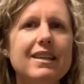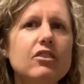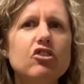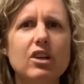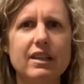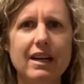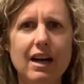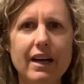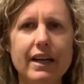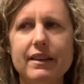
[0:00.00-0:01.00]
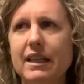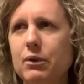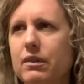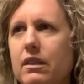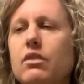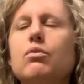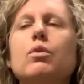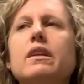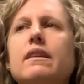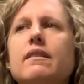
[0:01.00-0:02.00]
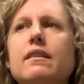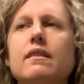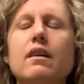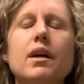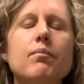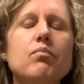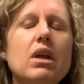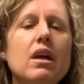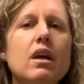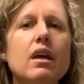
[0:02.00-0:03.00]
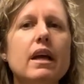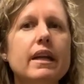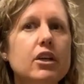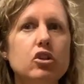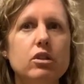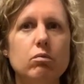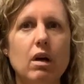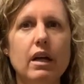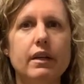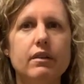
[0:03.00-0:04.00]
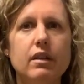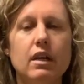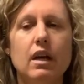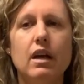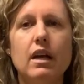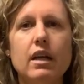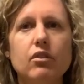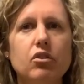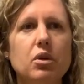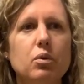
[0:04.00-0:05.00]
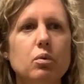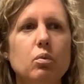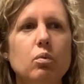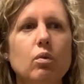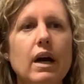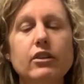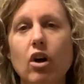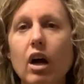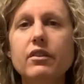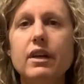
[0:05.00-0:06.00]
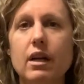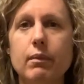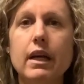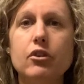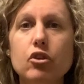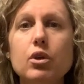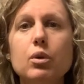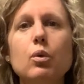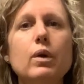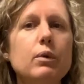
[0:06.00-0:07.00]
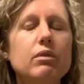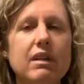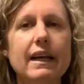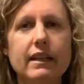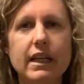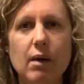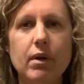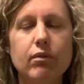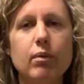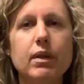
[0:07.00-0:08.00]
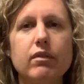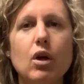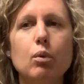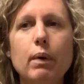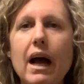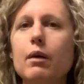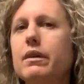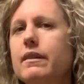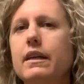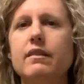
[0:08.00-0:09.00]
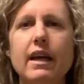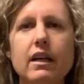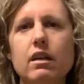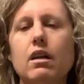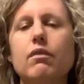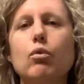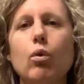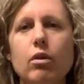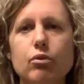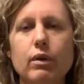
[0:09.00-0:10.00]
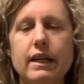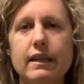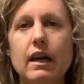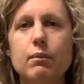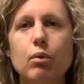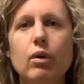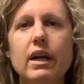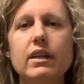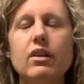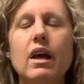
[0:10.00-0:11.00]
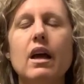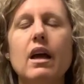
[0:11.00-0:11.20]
And he's a young guy. I think he was in his 40s at the time. And he couldn't run. And so I talked to him and I knew it was likely coming from his low back because I had taken enough coursework at that point.